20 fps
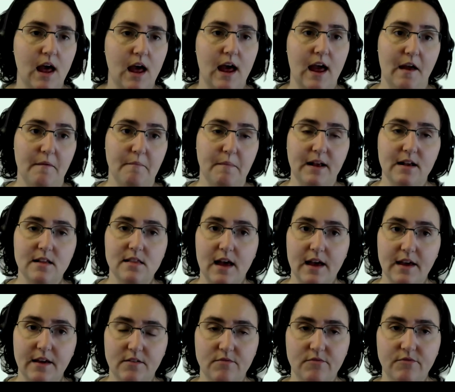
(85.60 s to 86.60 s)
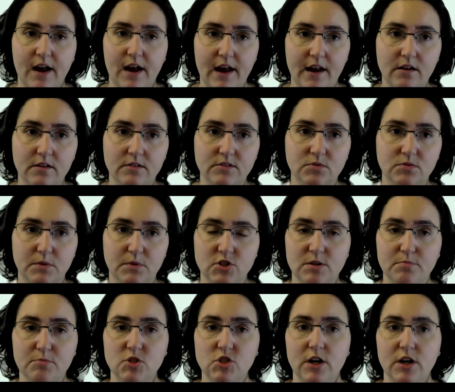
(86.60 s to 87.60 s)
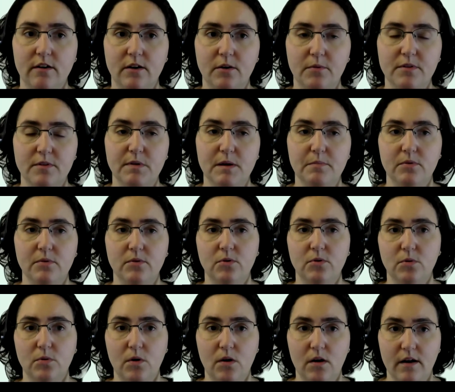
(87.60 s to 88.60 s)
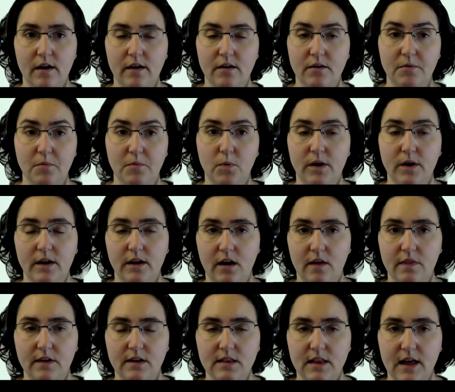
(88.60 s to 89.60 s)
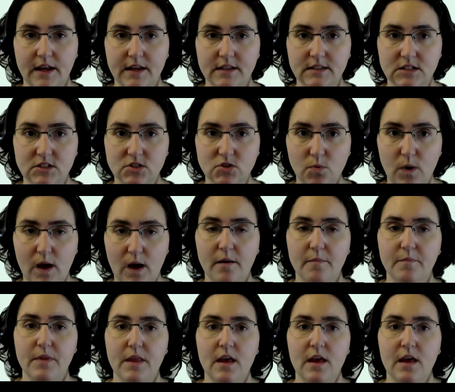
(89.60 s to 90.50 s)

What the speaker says: I have my client files, which I'm sharing with people who are working on the clients as well.